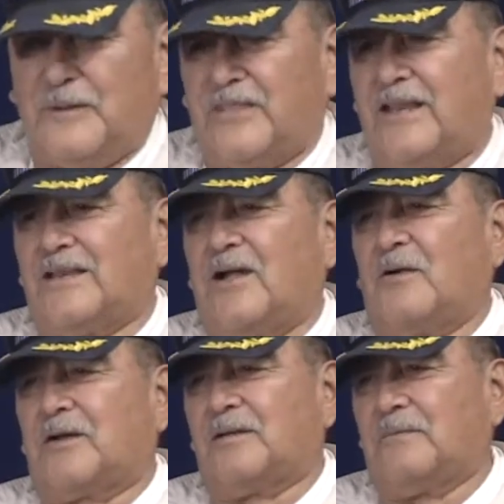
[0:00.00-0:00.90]
but that
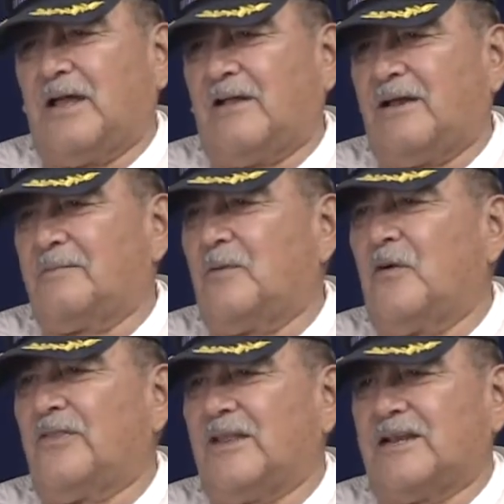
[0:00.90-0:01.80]
tower come down, and
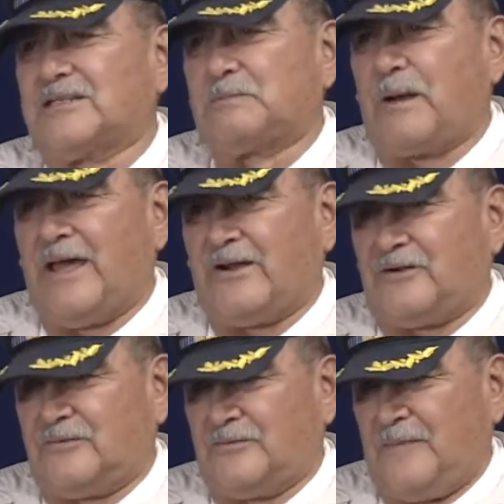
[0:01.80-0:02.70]
boy, did it
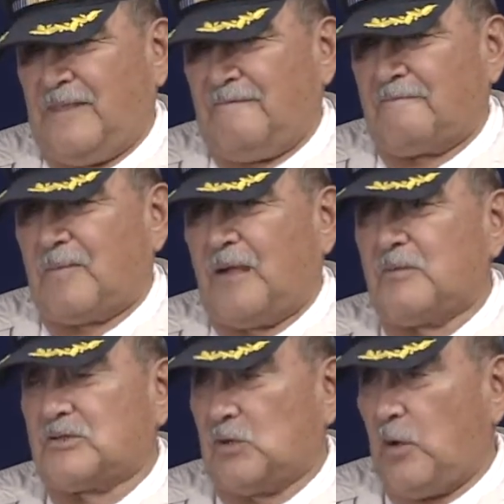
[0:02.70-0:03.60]
splatter. It
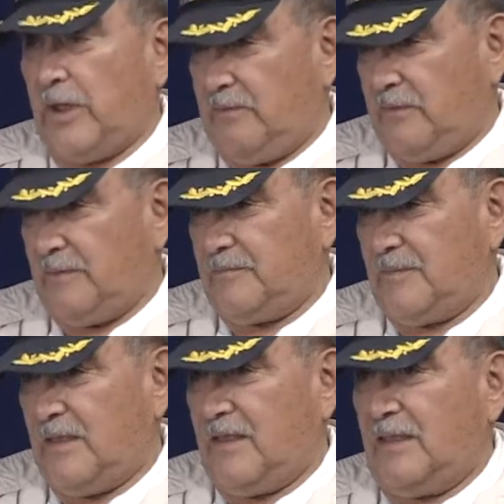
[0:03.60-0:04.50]
was so heavy
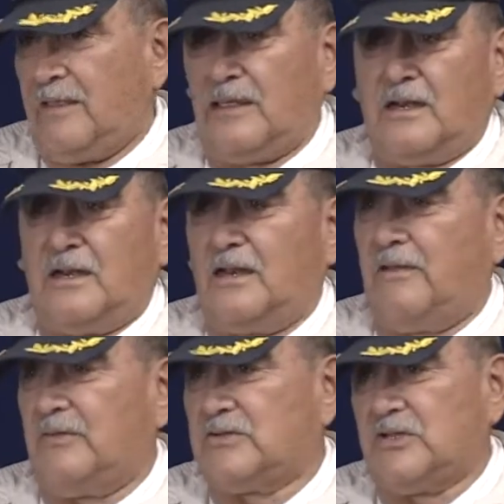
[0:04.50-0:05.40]
and it didn't
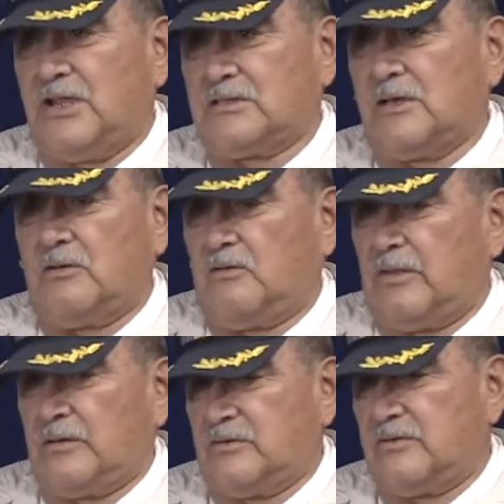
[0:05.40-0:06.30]
have a chance. And you know
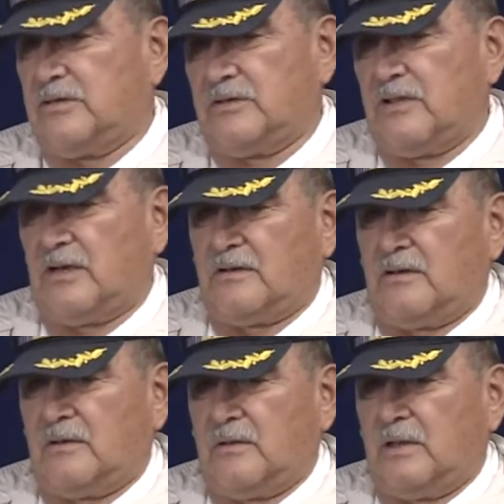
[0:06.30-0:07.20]
that that, that
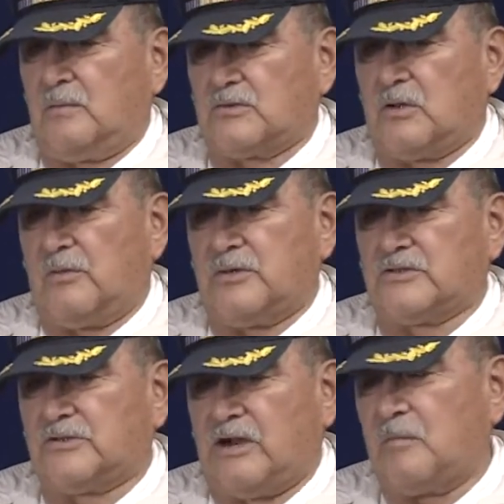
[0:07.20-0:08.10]
uh, it was on
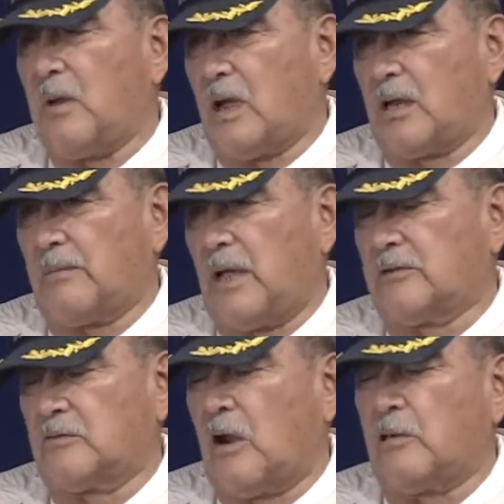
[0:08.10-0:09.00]
this tarmac,
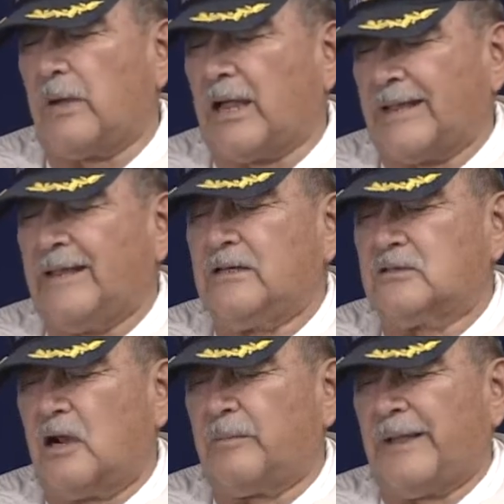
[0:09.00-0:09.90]
uh, tarmac,
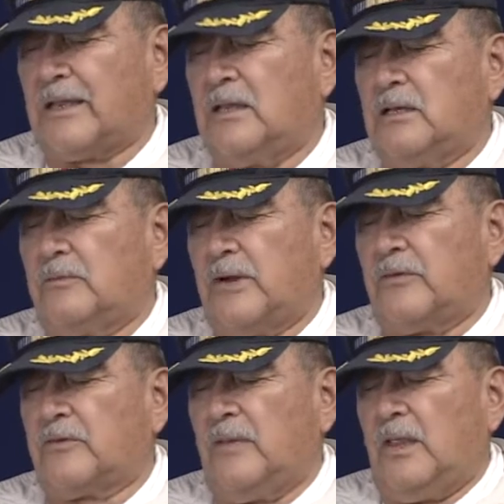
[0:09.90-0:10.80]
tarmac
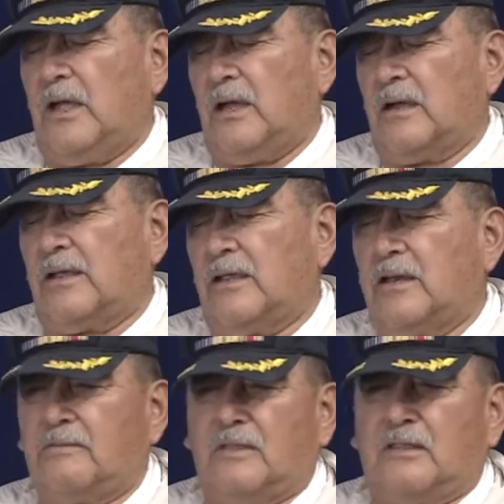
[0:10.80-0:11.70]
rather. Uh, it
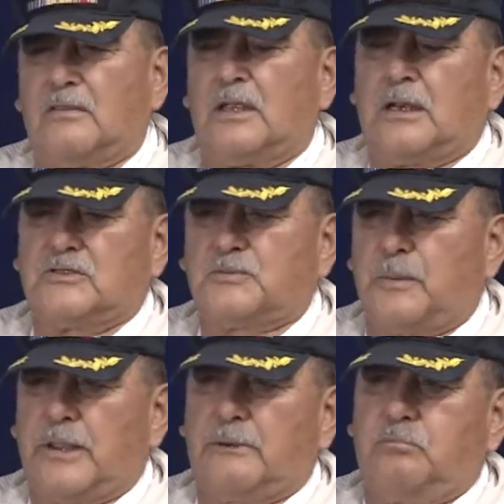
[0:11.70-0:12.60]
hit that thing and it
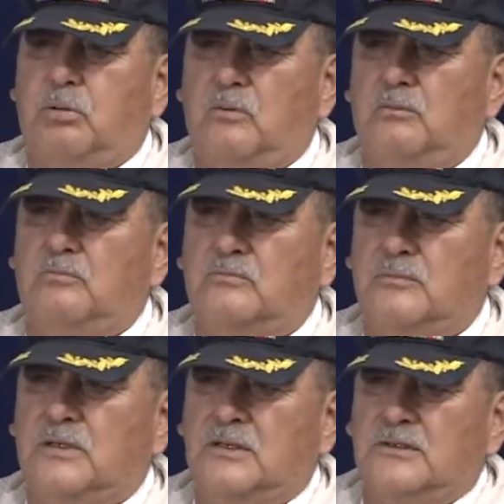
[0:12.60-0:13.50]
splattered, boom.
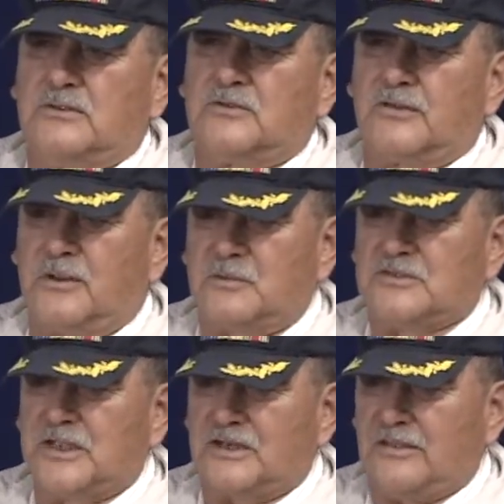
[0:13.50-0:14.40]
So that was
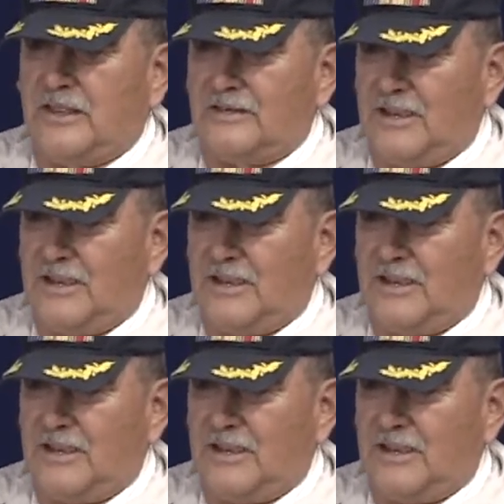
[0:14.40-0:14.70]
the end of that